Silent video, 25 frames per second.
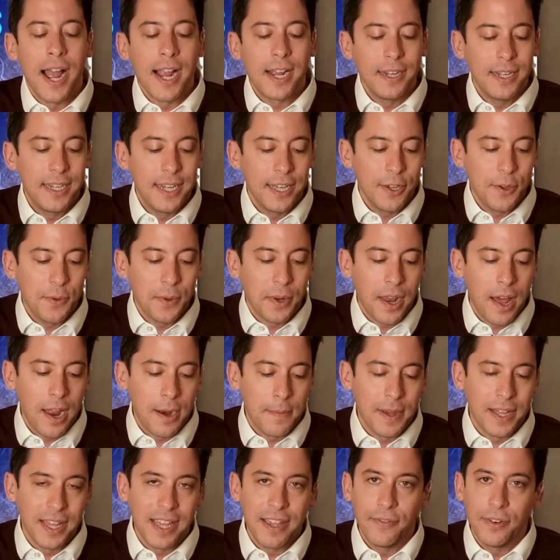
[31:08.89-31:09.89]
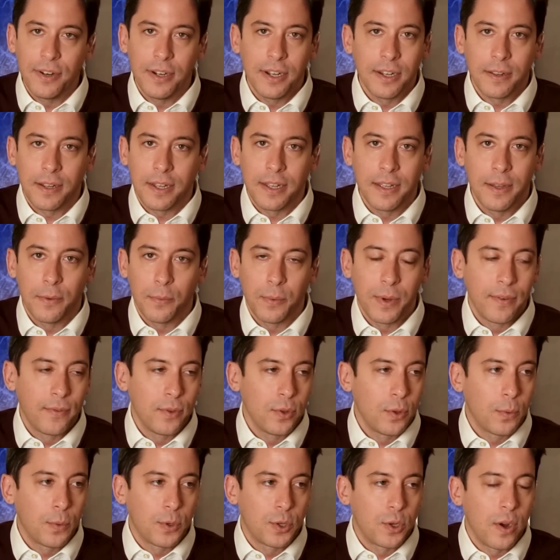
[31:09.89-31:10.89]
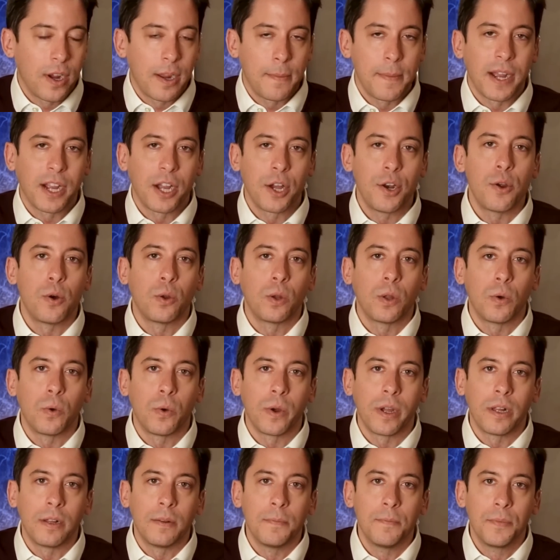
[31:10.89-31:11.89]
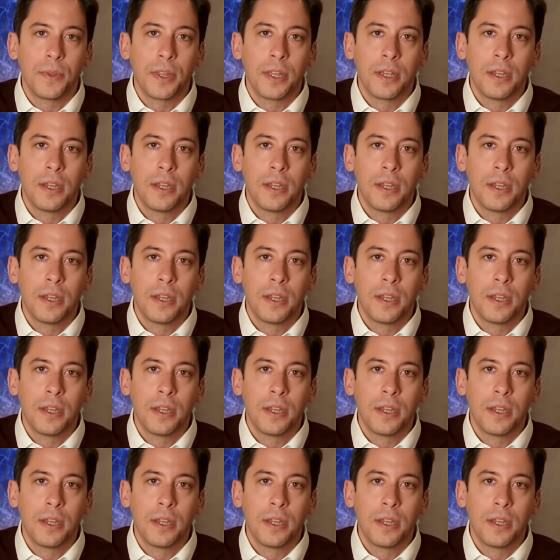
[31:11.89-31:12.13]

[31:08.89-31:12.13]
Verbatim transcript: I could tell you a lot about even even though we're talking about canola oil.